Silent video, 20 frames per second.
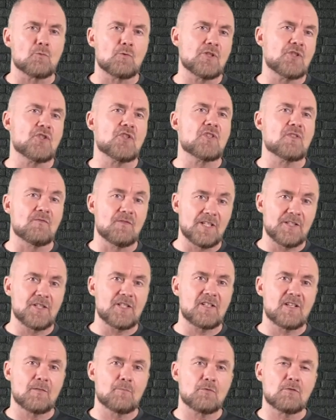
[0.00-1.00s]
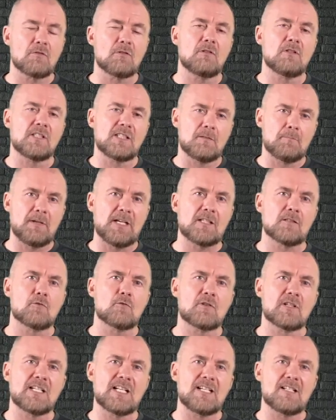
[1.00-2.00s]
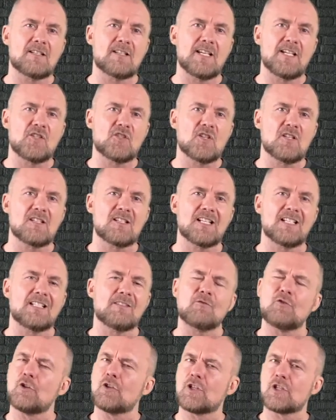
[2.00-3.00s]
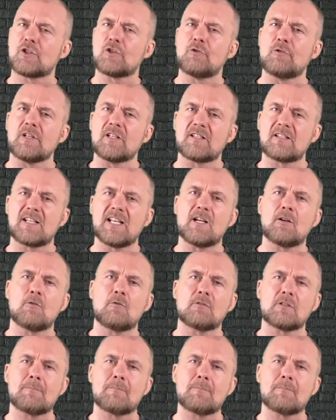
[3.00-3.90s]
which is very typical in bigger organizations, that if you're not good at stakeholder